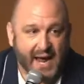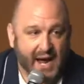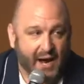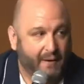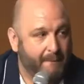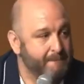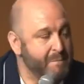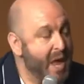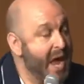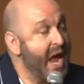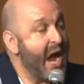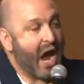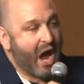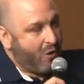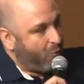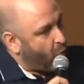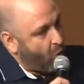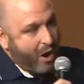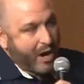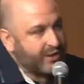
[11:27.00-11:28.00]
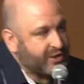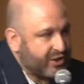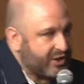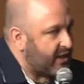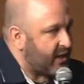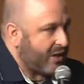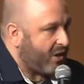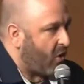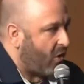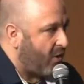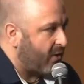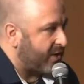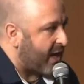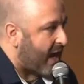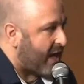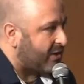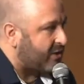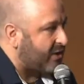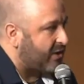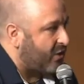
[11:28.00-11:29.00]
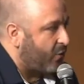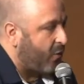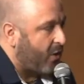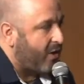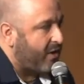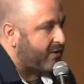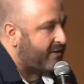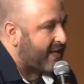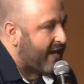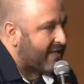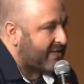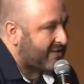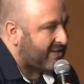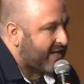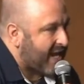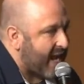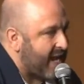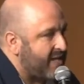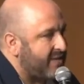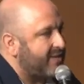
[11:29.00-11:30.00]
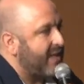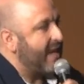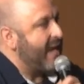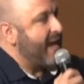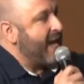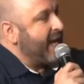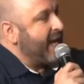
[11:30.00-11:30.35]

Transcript: now, I want you to hold on to the Word that says,